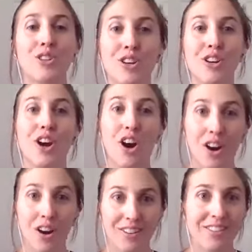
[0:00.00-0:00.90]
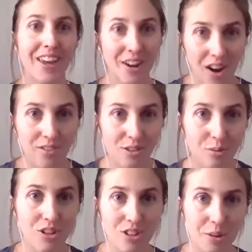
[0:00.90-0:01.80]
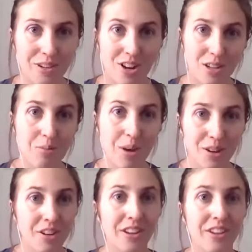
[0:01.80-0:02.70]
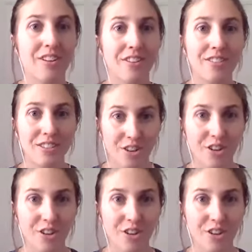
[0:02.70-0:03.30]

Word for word: turn on that off switch that we talked about earlier,